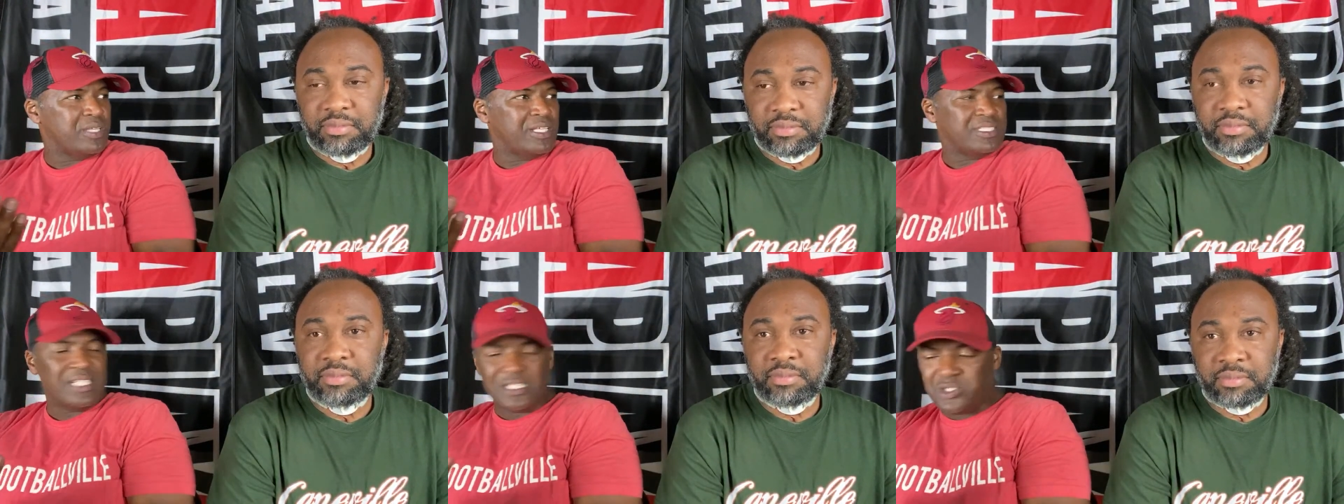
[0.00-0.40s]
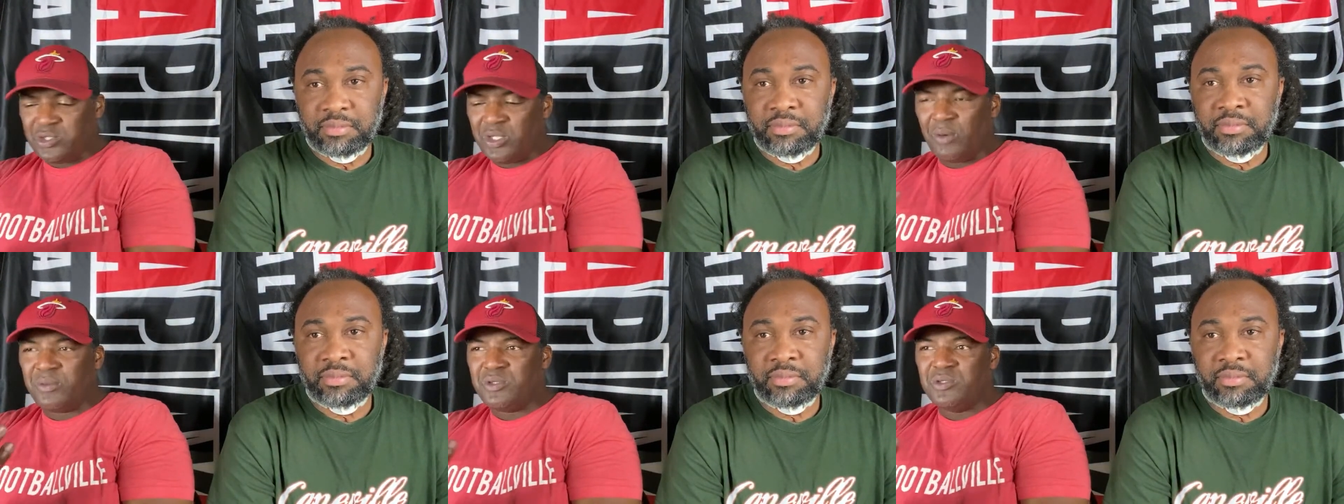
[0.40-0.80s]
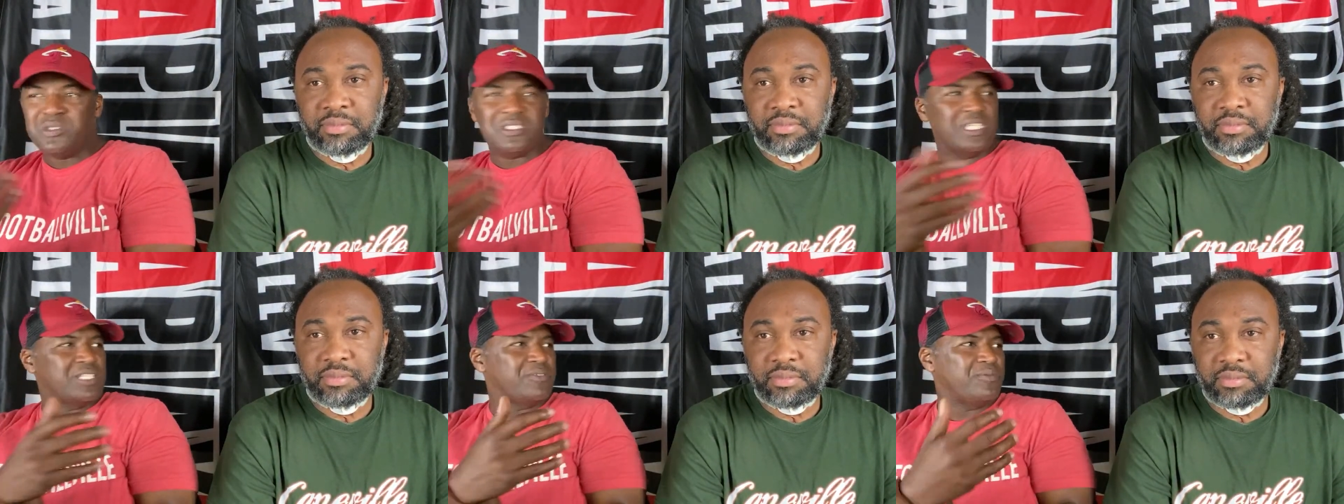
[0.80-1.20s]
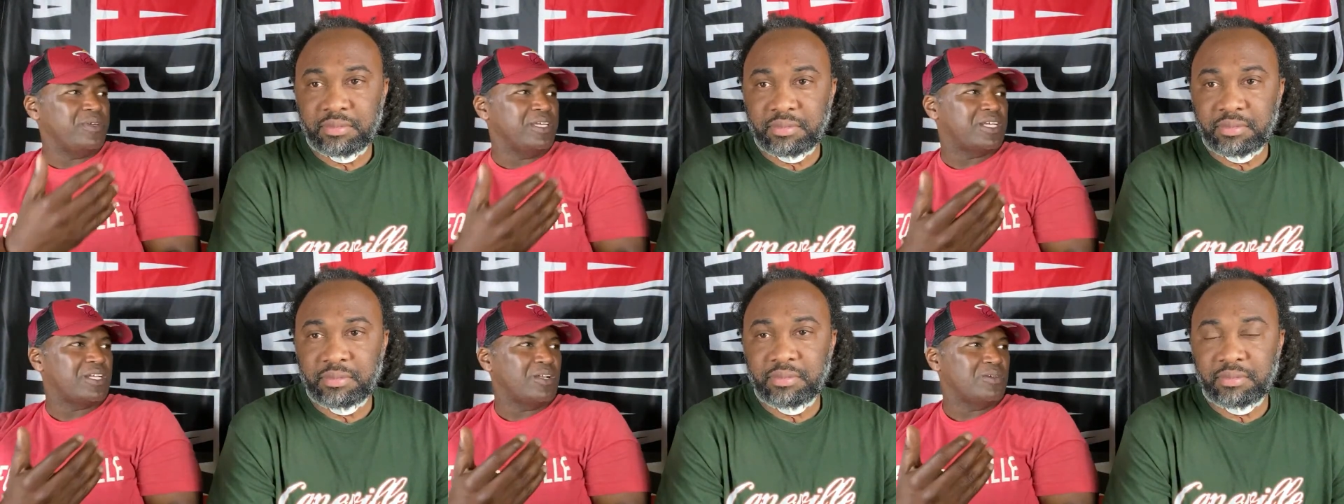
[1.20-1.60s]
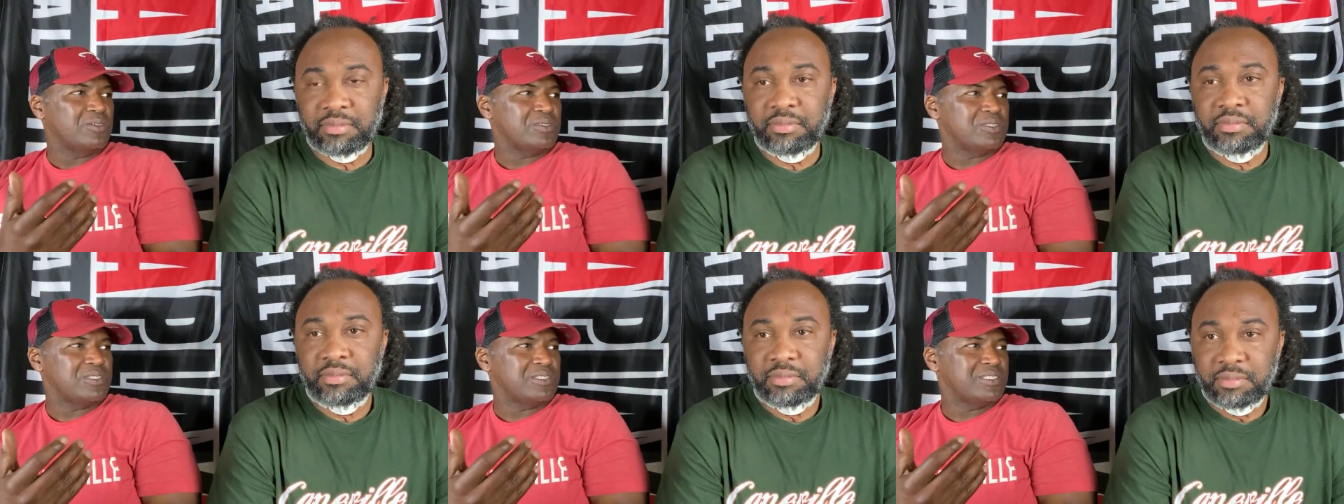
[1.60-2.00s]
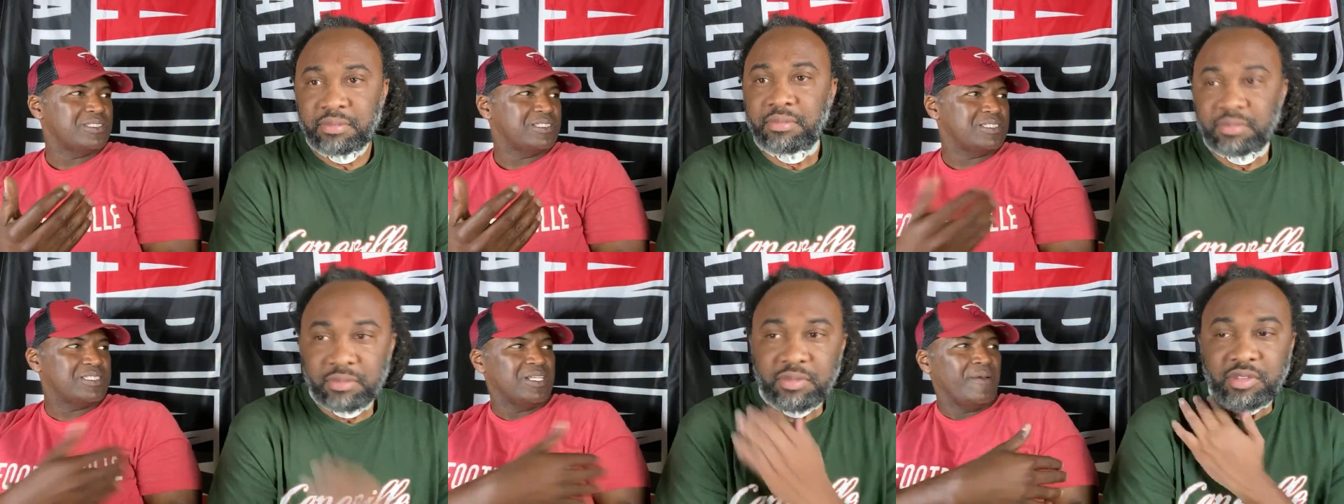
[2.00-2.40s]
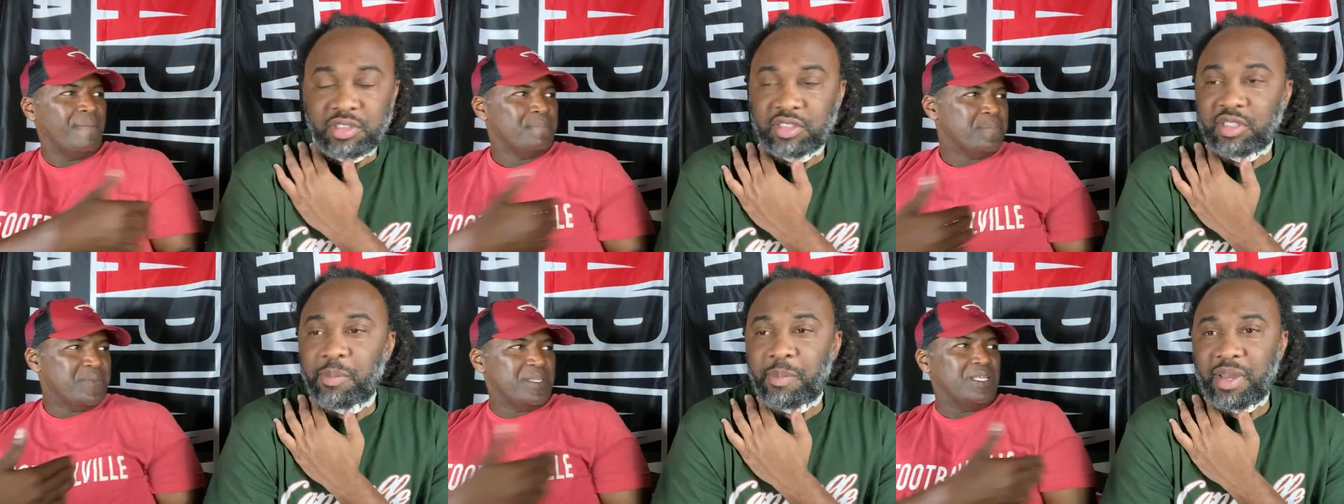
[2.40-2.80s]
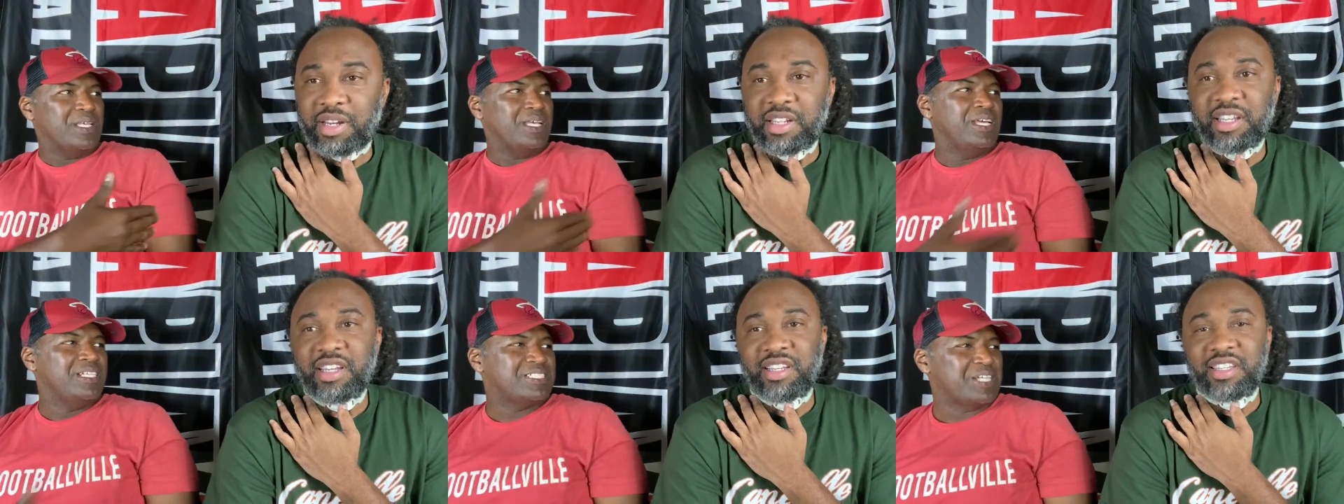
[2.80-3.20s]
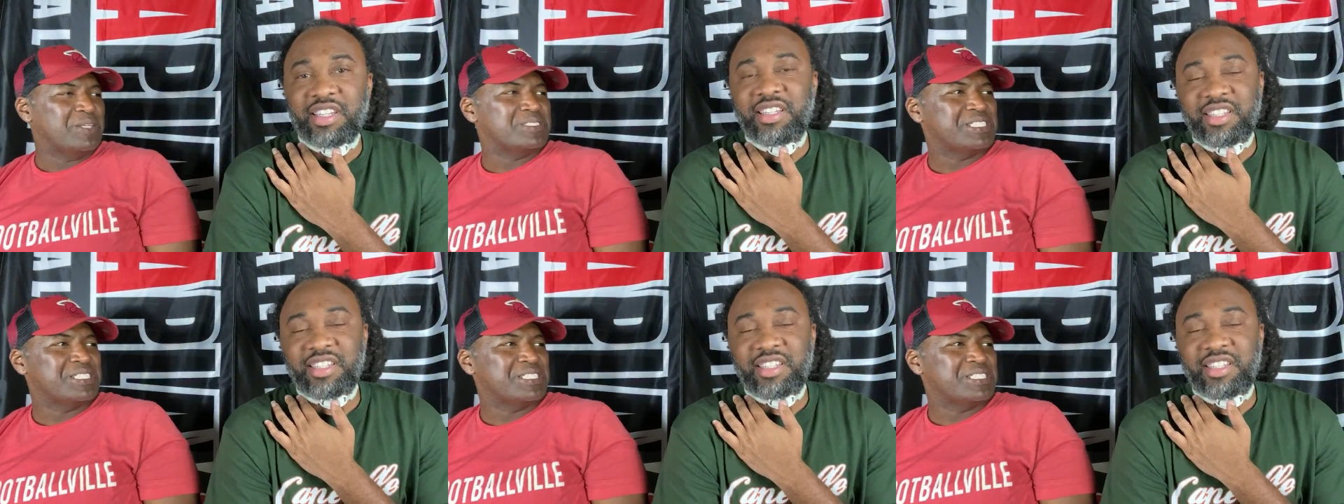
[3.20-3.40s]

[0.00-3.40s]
Speaker 1: that let you know when you're six feet close Somebody. Just